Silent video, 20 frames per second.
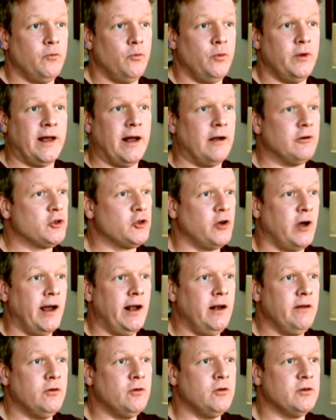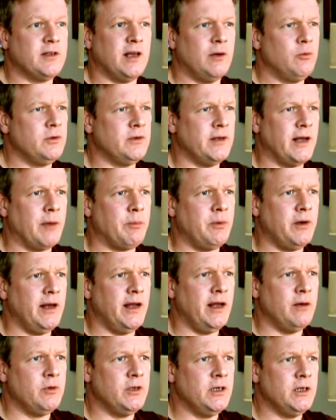without trial. Of course, that wouldn't happen
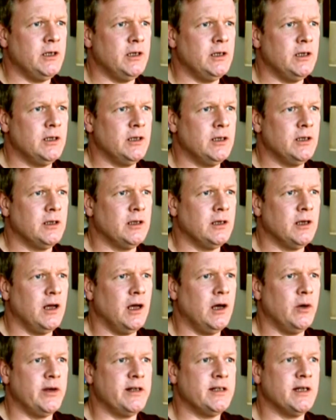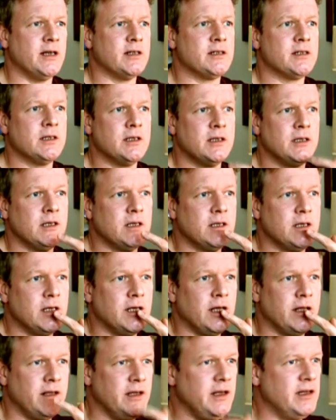here, would it? Oh, it does.
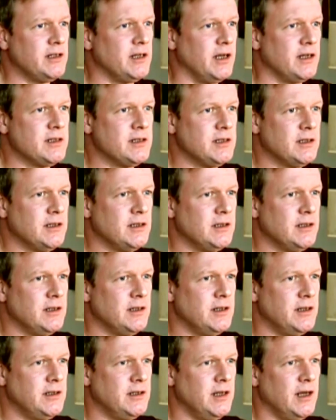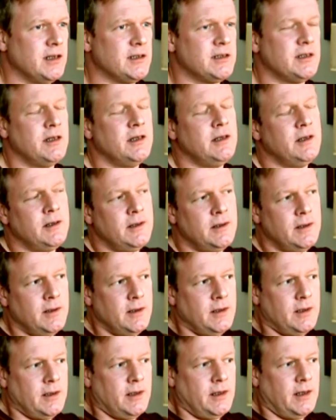I think it does. It does.
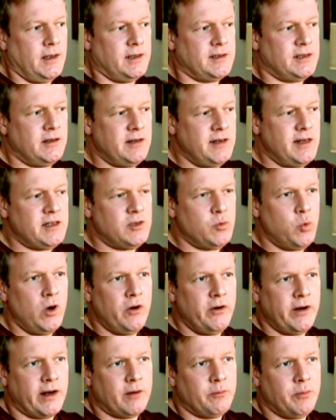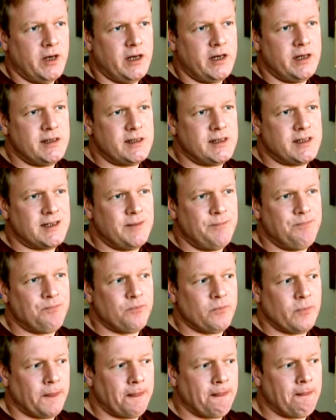So it's worrying, because
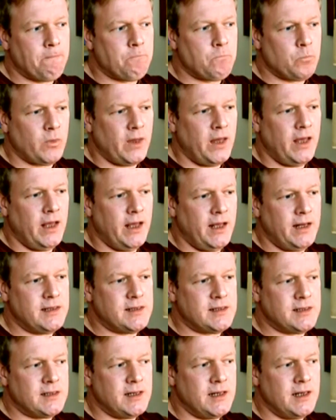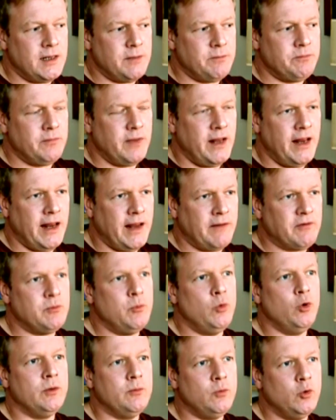it gives
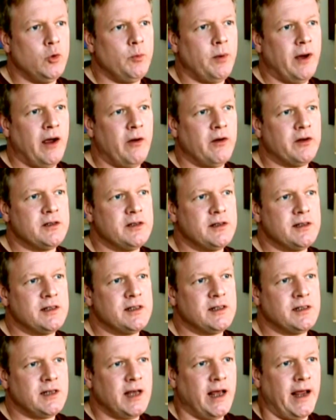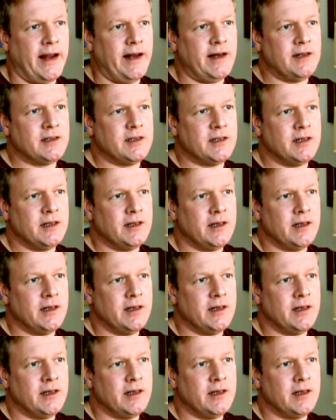more and more power to the state,